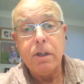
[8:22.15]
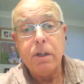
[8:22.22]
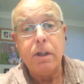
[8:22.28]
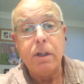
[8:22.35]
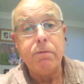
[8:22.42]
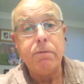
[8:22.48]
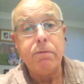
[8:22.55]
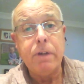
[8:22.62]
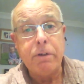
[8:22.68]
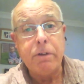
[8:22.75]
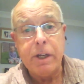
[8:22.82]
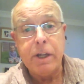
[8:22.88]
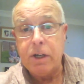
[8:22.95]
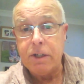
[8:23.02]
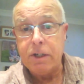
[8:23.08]

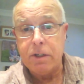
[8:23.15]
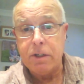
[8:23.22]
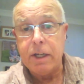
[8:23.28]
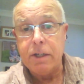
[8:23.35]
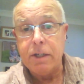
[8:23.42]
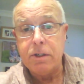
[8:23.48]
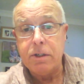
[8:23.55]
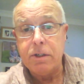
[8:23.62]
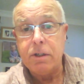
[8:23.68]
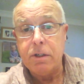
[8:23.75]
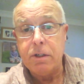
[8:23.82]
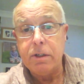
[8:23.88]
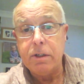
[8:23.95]
very isolated,